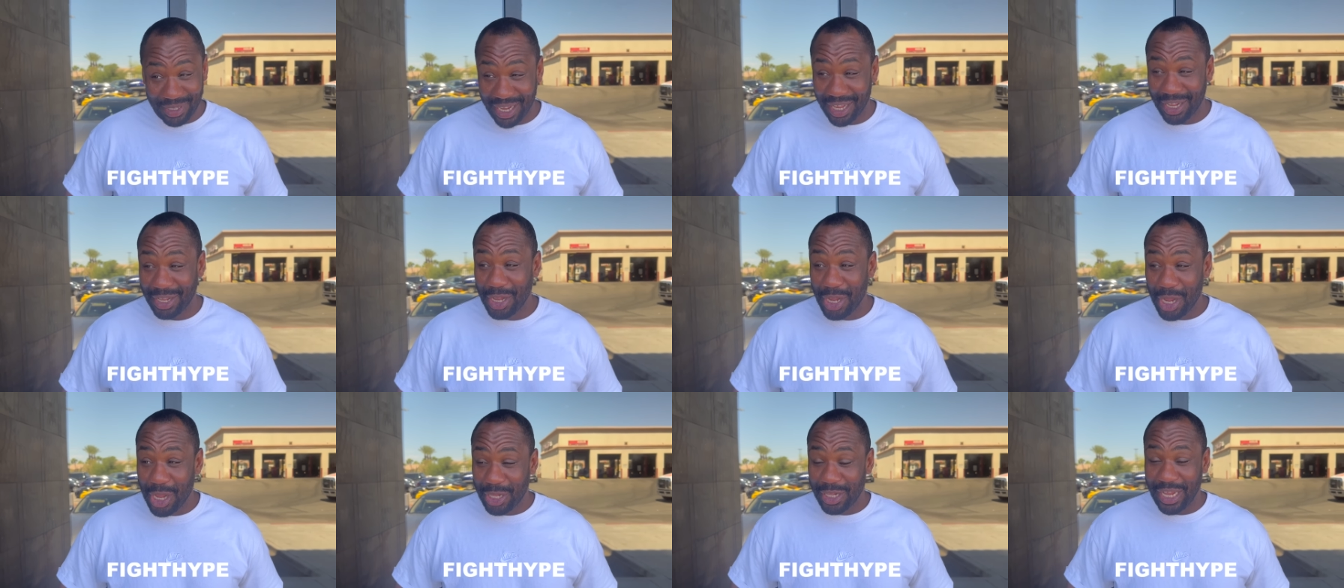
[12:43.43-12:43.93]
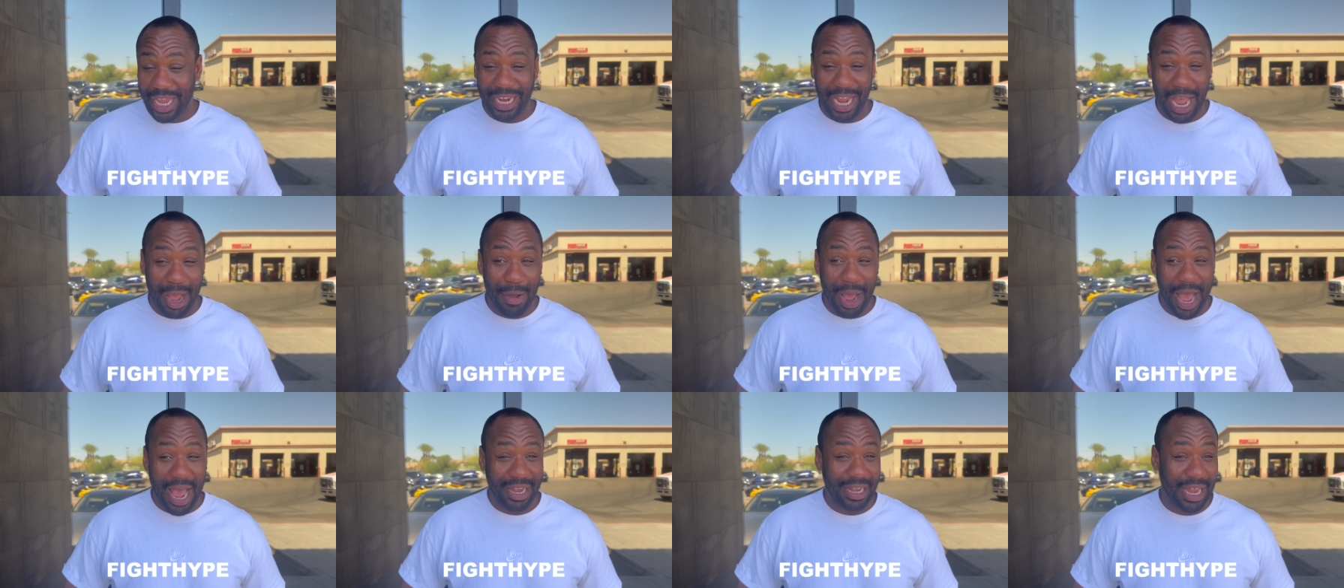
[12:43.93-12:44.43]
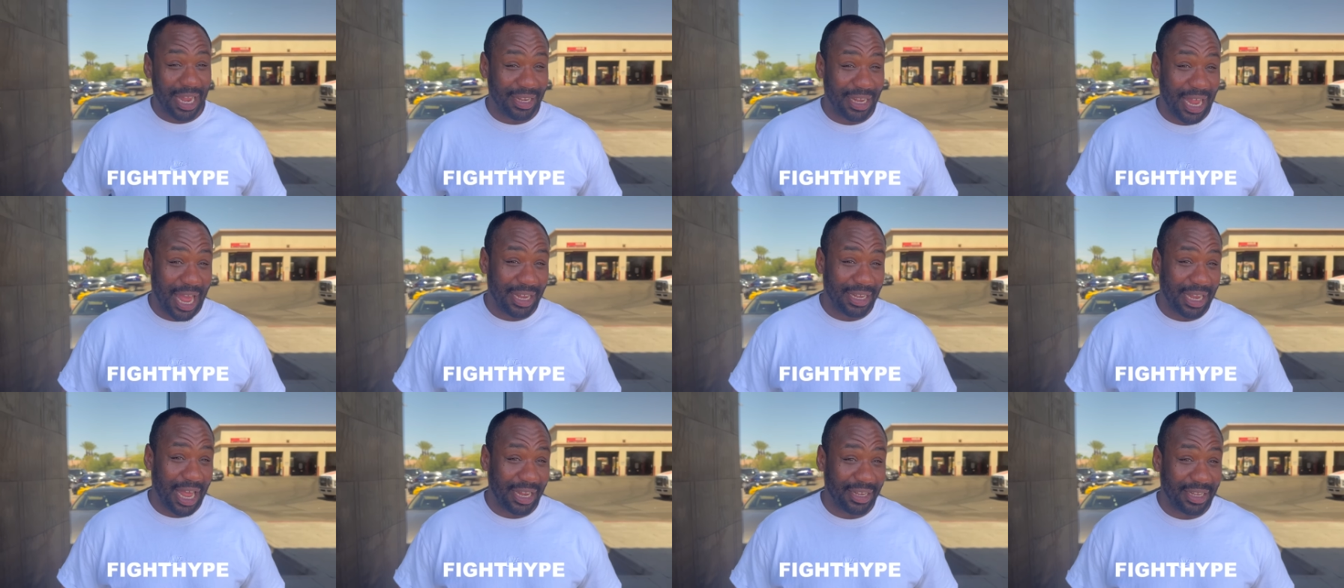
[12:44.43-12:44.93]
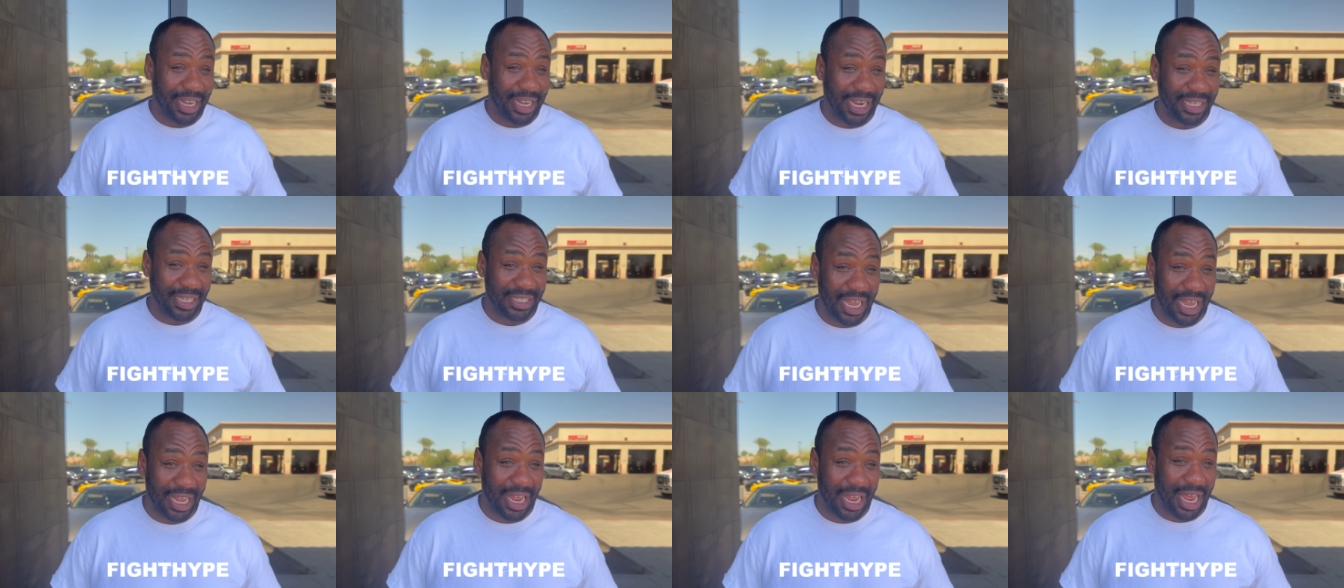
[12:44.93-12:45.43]
Tell like I I, I, I
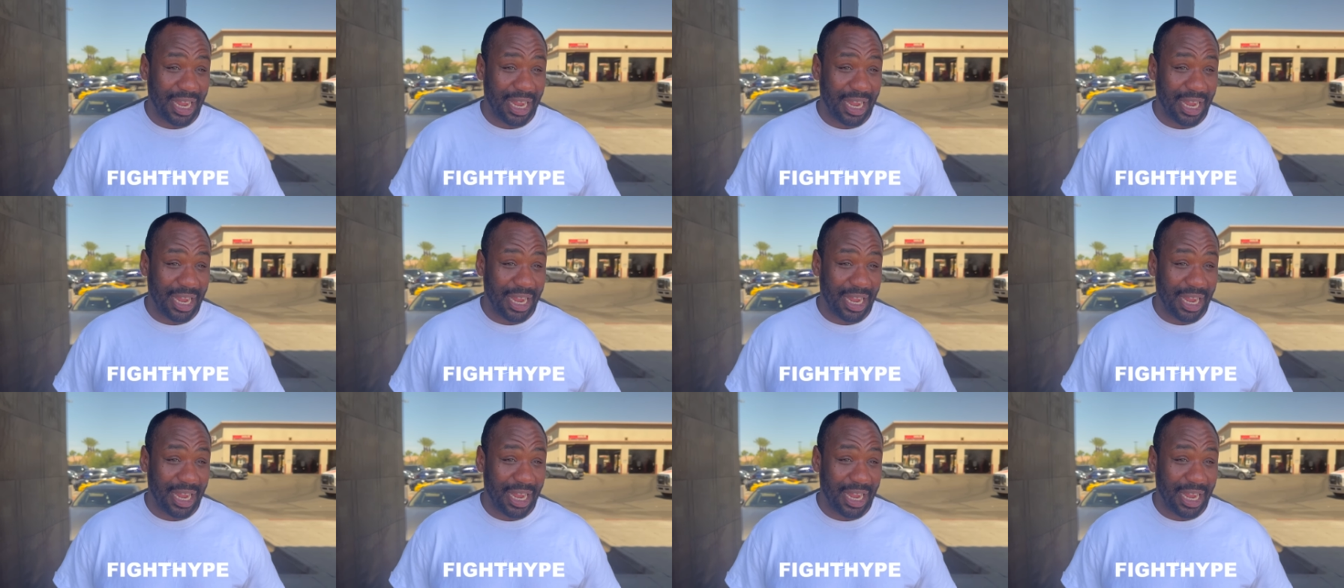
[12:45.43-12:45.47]
like I,